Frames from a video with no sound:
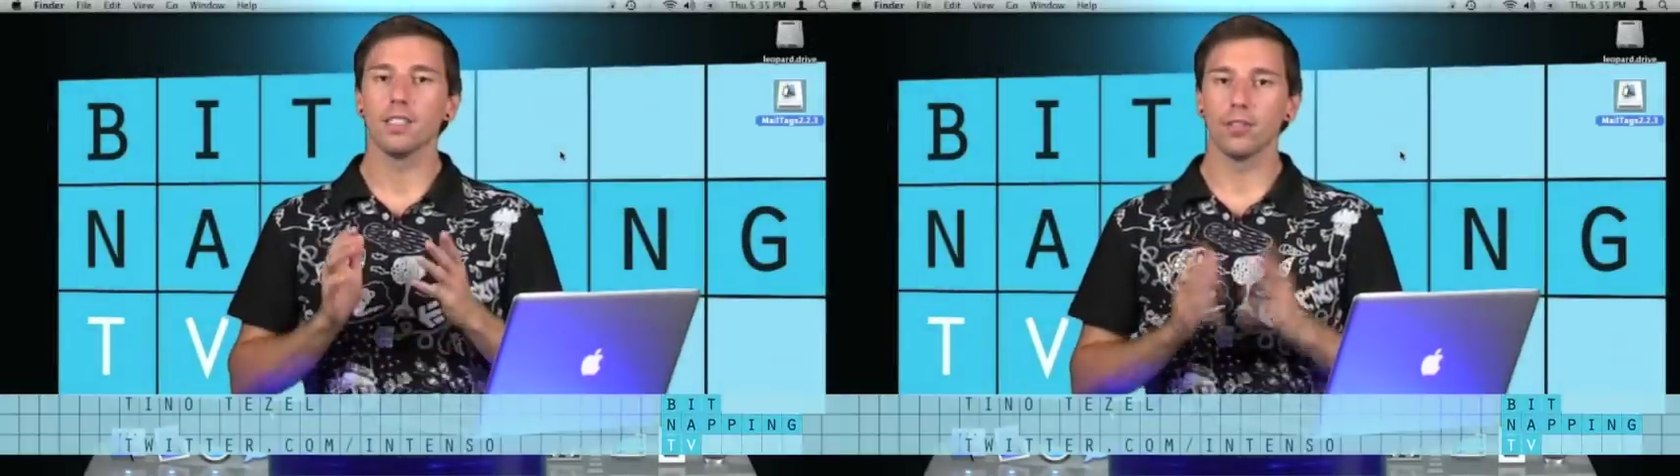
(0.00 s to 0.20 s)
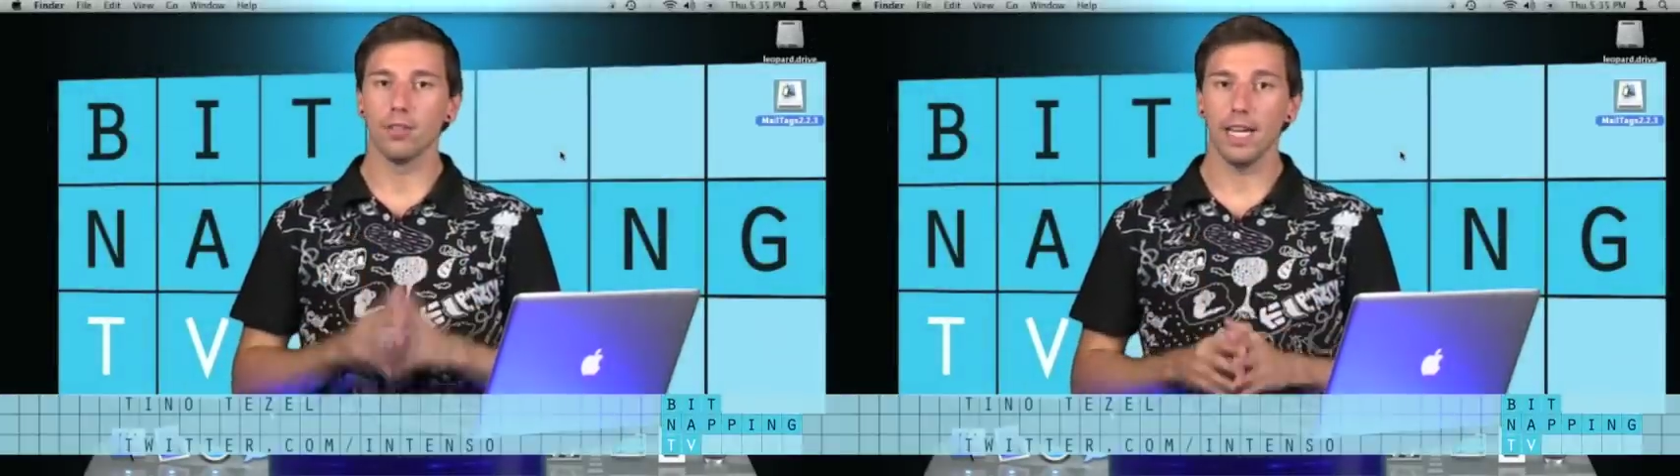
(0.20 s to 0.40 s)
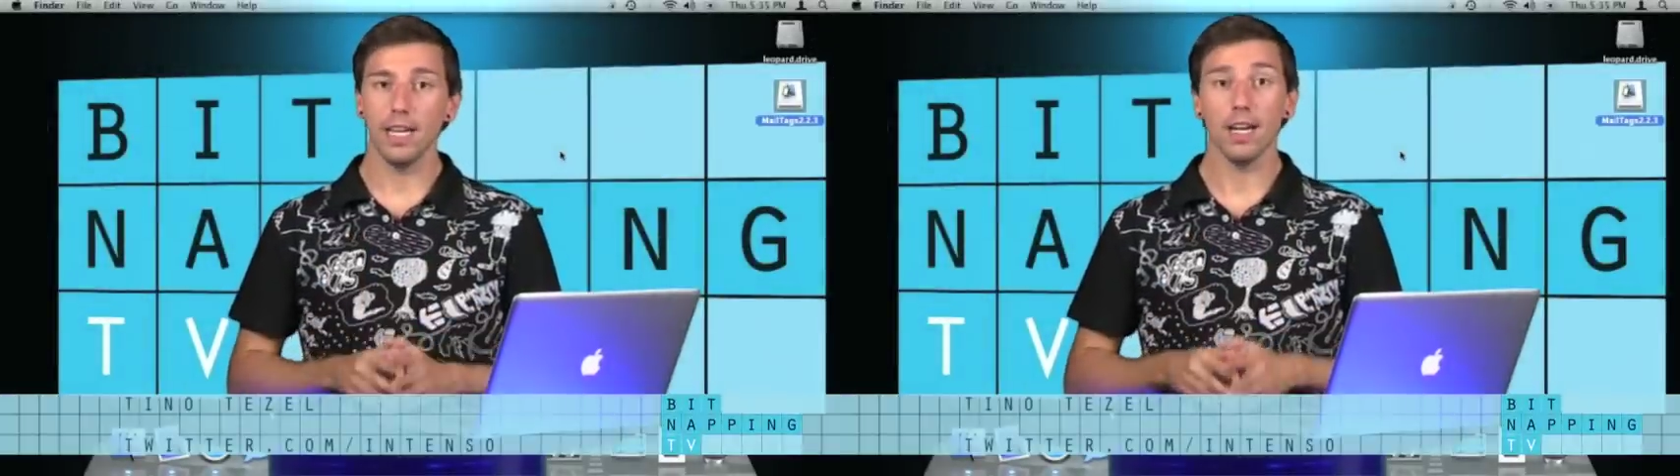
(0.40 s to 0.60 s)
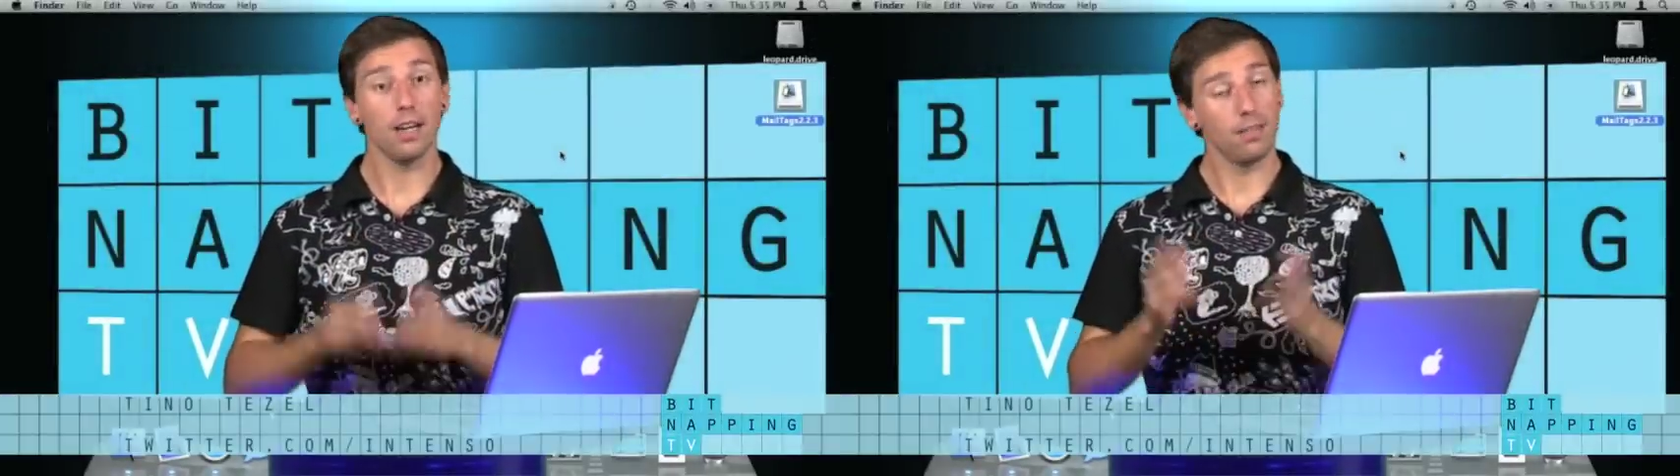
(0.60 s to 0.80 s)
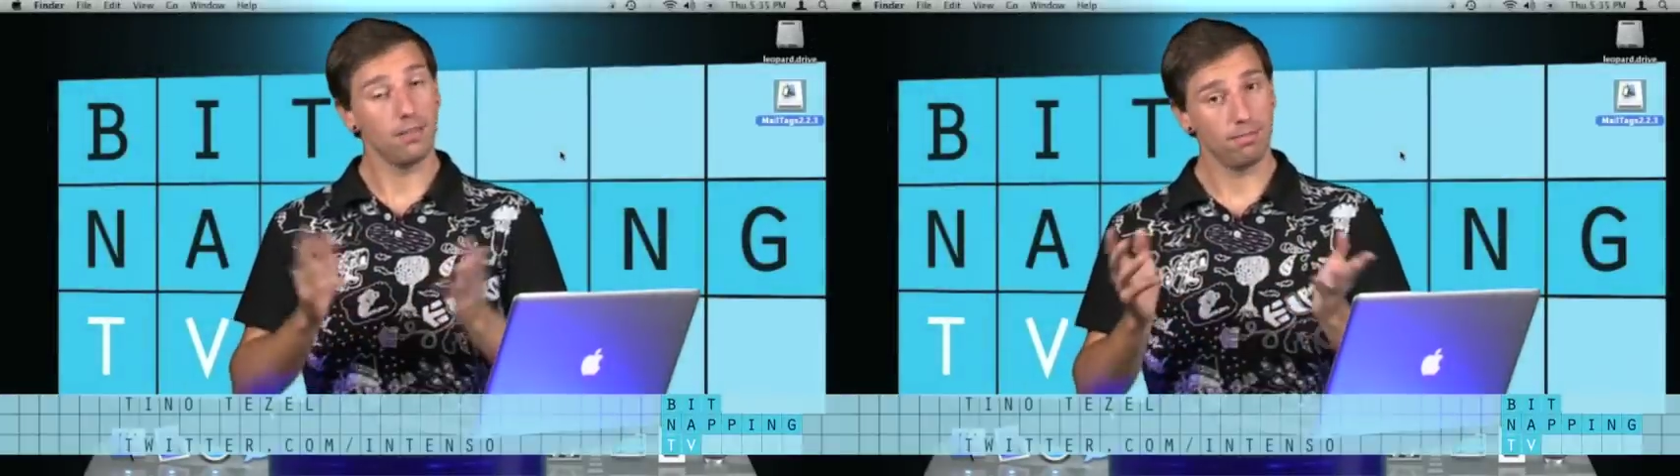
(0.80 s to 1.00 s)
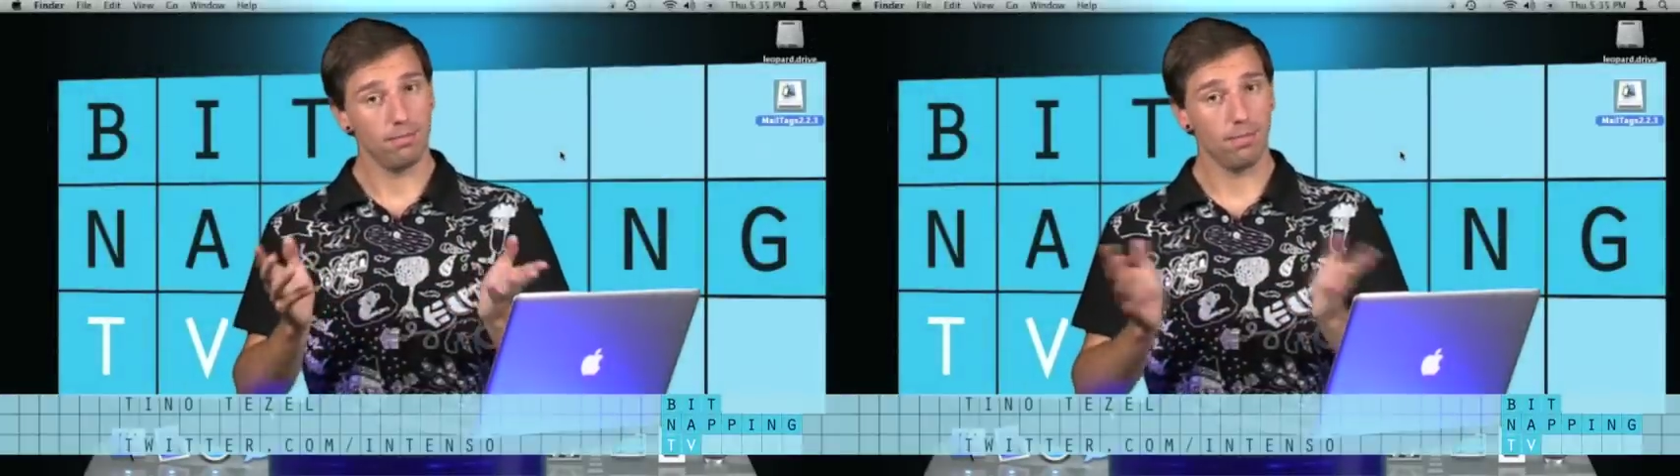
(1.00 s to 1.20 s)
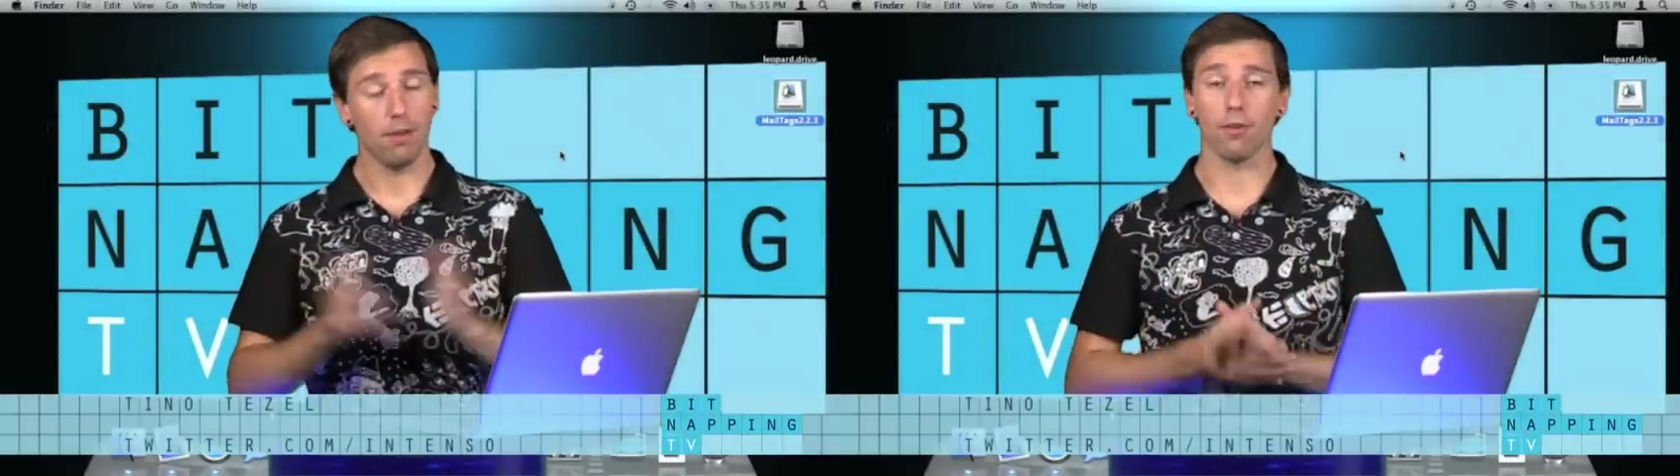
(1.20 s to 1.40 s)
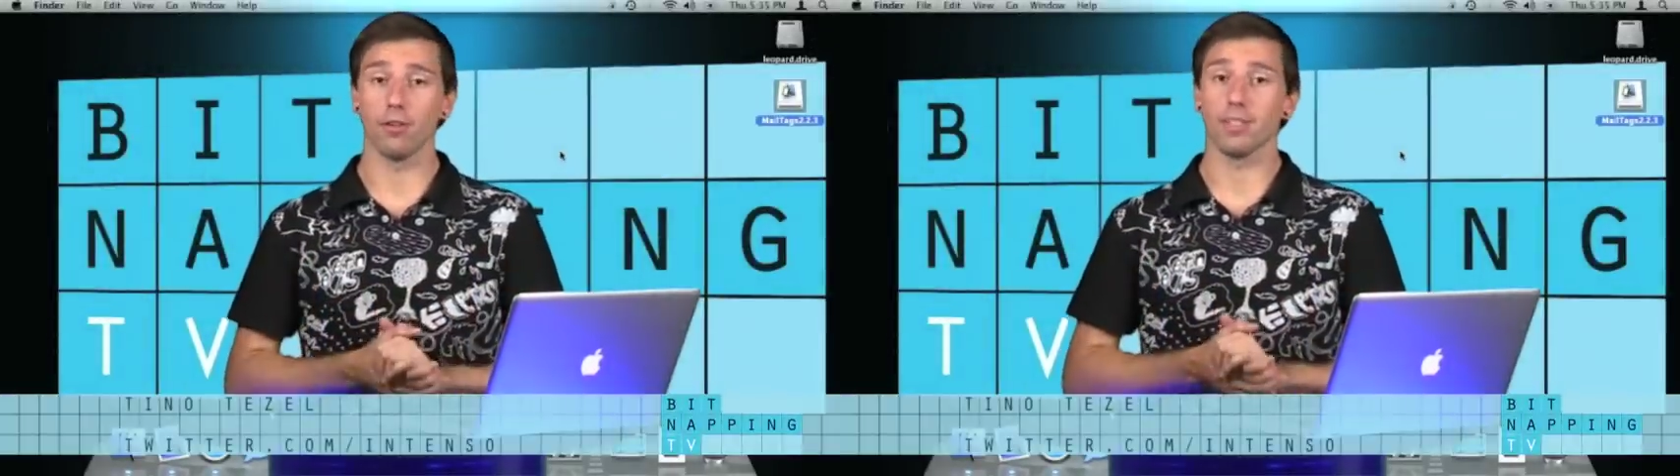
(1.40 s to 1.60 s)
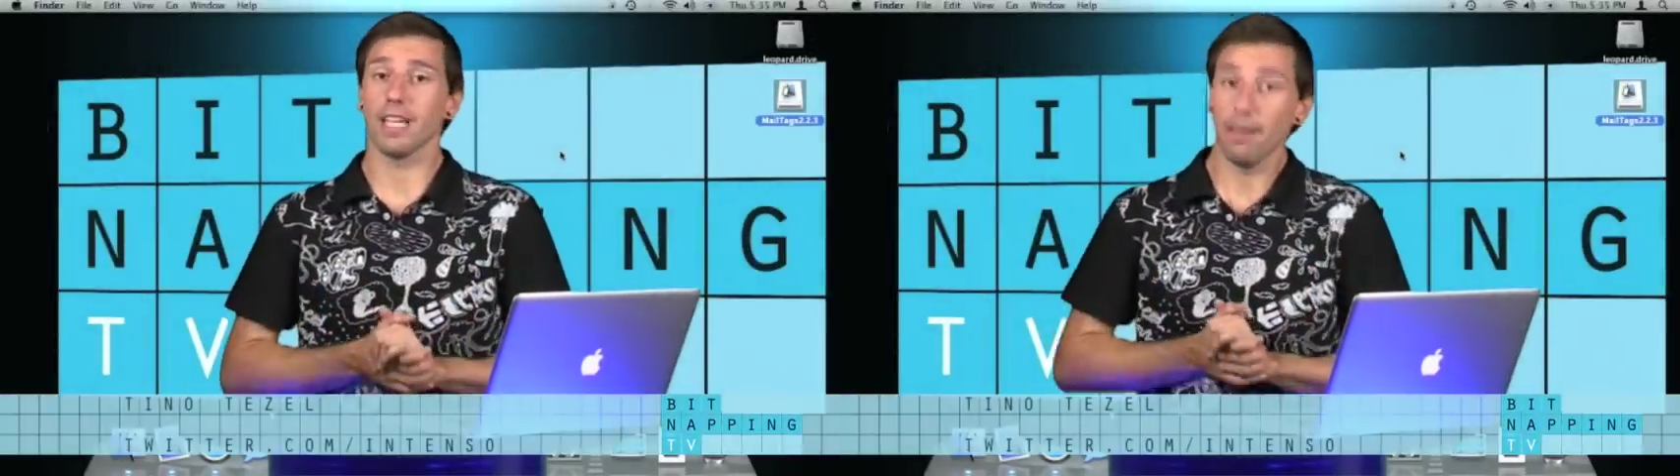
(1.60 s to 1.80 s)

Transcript: Today, of course,